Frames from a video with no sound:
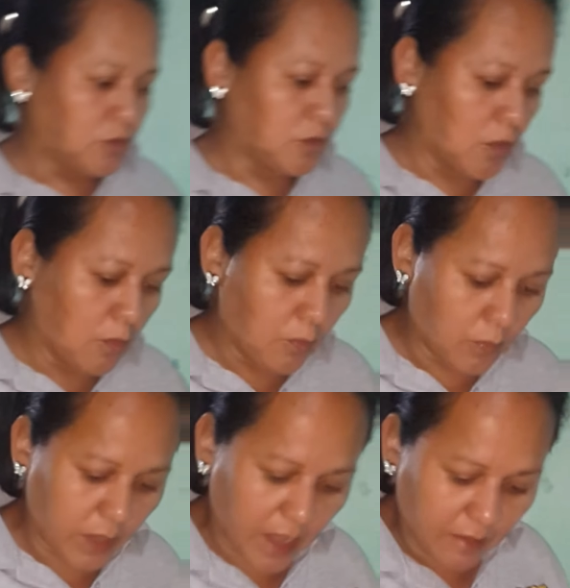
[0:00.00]
So
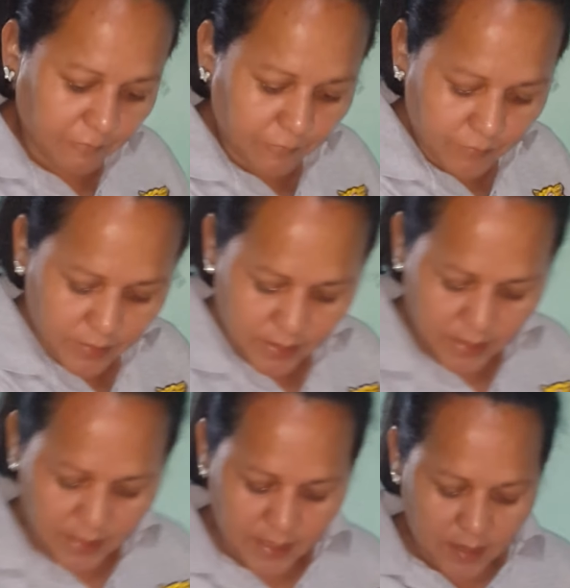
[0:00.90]
we start
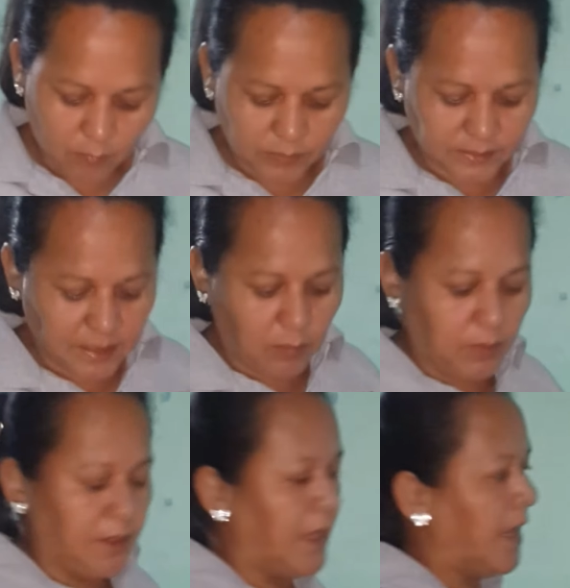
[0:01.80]

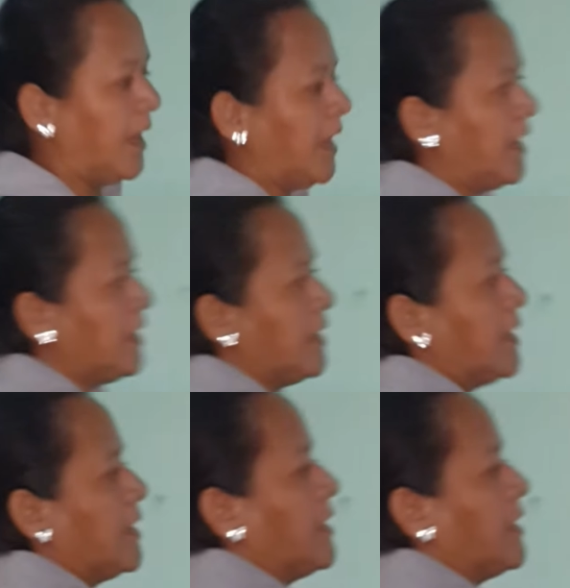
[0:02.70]
with A,